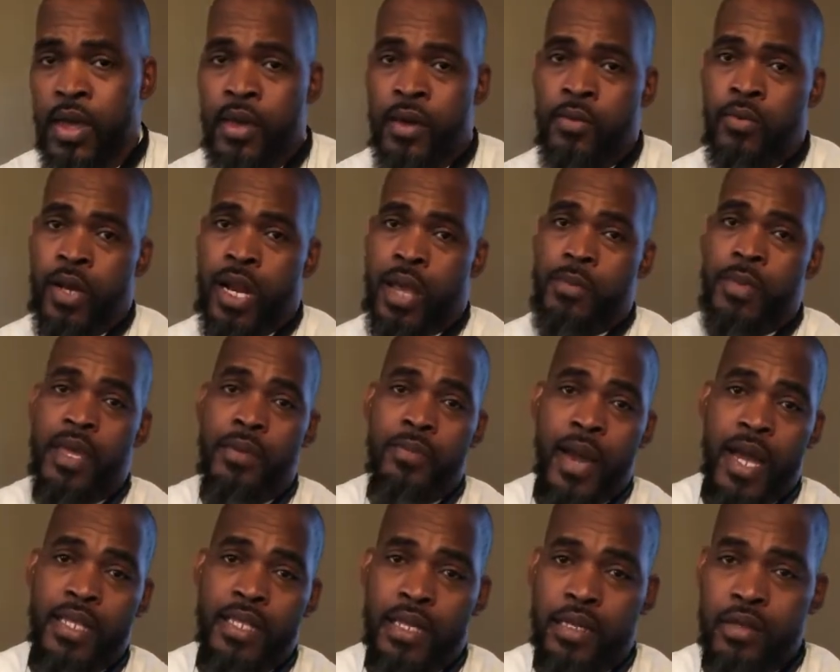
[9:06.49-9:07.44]
What I mean
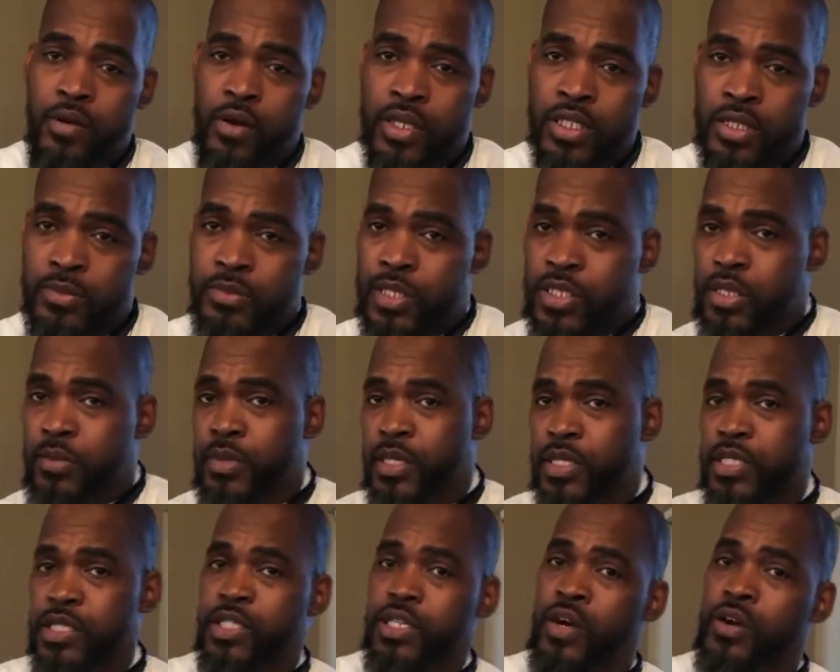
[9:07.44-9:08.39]
by the largest, Mr. and
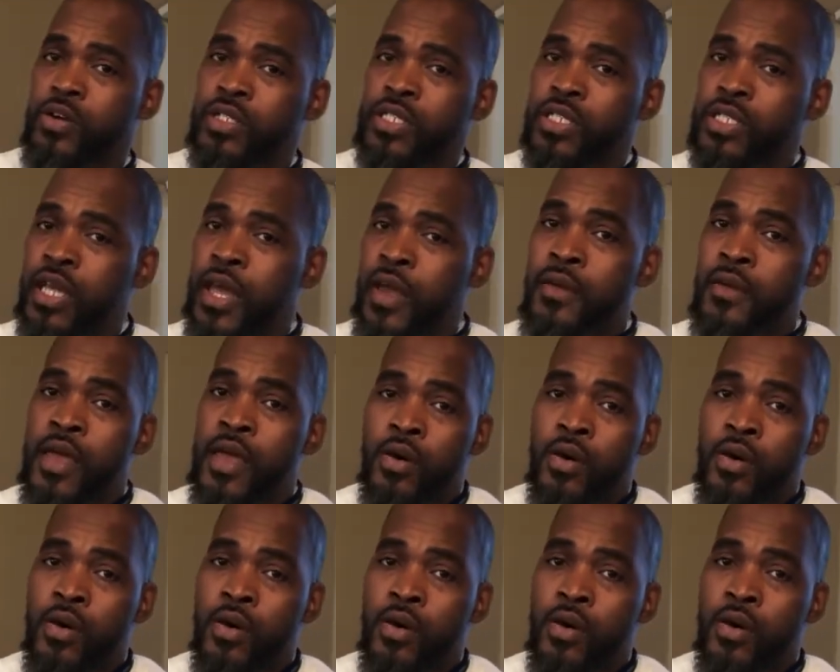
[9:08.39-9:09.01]
Mrs. Jones, is that